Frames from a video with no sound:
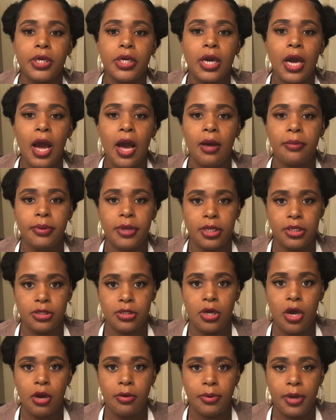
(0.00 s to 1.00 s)
complex
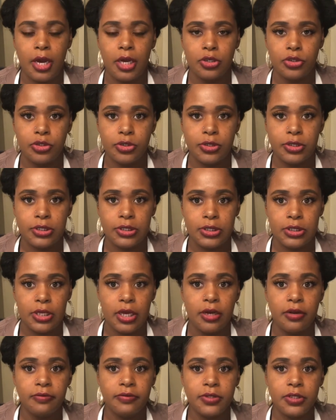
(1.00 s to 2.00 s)
carbohydrates
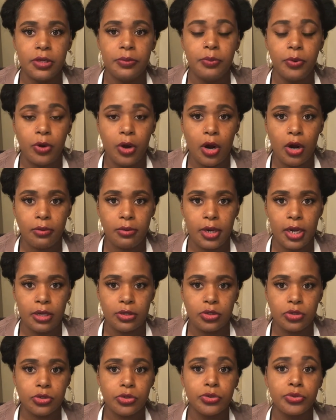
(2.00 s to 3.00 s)
instead of simple
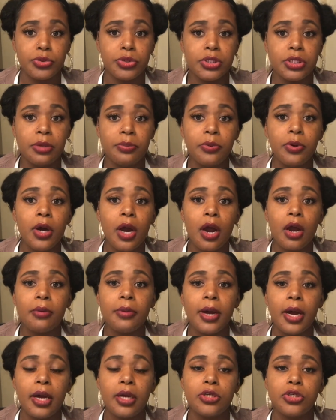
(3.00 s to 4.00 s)
carbohydrates. So simple
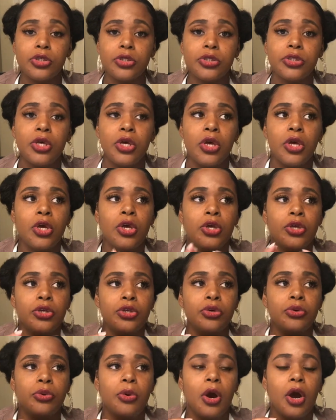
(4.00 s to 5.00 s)
carbohydrates,
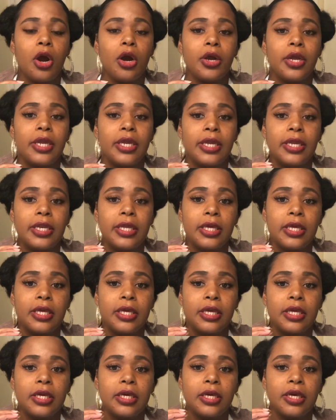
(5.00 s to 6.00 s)
you are
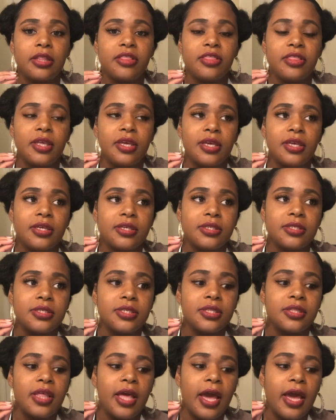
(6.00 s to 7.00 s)
eating things
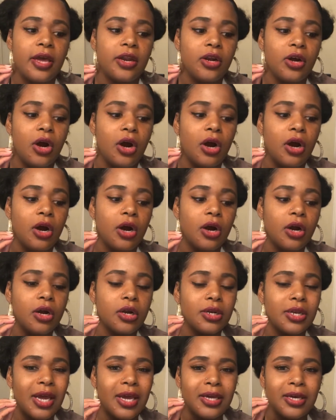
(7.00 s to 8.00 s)
that
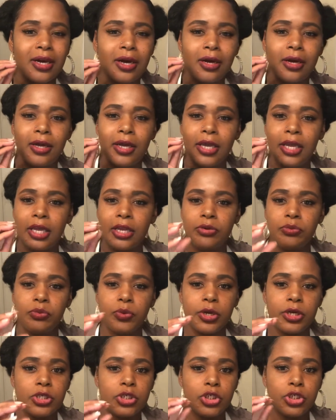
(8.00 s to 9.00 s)
are like
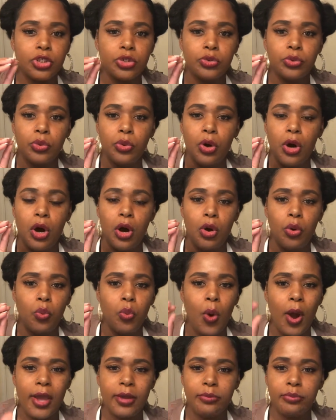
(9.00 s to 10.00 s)
enriched
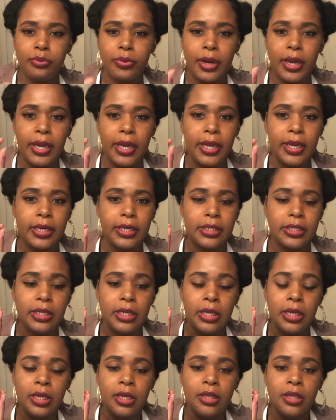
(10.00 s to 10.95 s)
white bread and